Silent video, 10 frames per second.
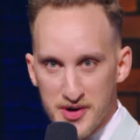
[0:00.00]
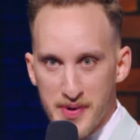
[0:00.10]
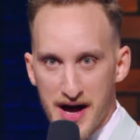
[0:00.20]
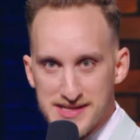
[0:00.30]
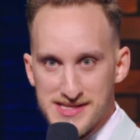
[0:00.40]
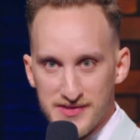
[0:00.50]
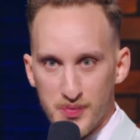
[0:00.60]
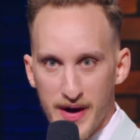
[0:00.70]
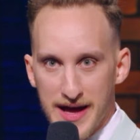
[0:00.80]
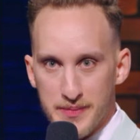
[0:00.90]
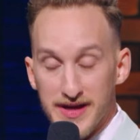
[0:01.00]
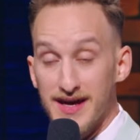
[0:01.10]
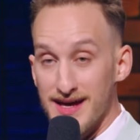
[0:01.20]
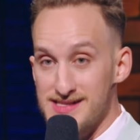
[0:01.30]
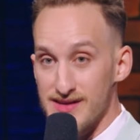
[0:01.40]
in a positive way
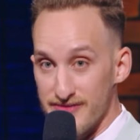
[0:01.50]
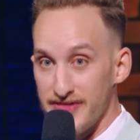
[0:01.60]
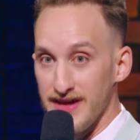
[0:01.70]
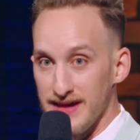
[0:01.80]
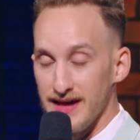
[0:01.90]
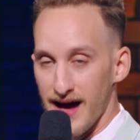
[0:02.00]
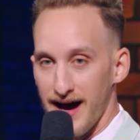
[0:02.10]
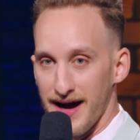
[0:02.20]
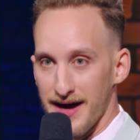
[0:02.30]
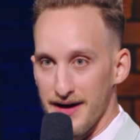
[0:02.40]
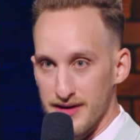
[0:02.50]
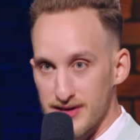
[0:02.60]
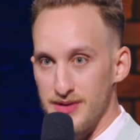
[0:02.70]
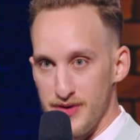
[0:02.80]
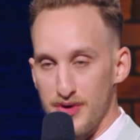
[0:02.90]
because of the uh,
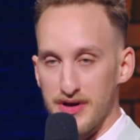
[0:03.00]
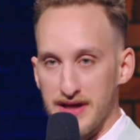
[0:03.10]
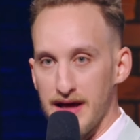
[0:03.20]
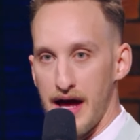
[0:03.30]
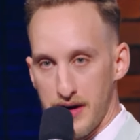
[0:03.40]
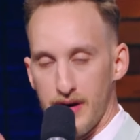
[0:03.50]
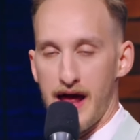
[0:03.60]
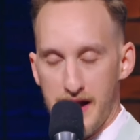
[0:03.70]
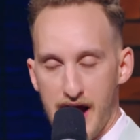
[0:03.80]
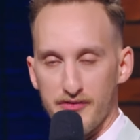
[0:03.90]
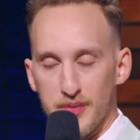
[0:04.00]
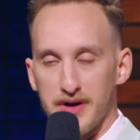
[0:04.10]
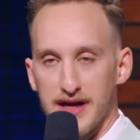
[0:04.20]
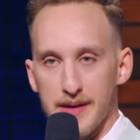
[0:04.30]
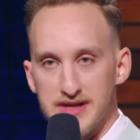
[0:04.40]
community and, and
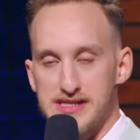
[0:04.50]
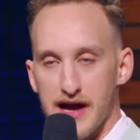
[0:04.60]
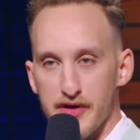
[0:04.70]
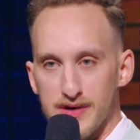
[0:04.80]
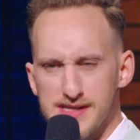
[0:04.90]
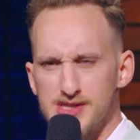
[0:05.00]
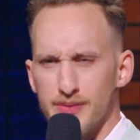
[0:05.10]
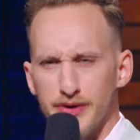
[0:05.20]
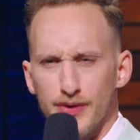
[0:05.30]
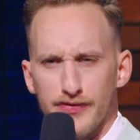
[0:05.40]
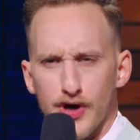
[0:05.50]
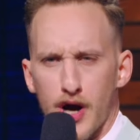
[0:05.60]
everybody coming together in such a beautiful,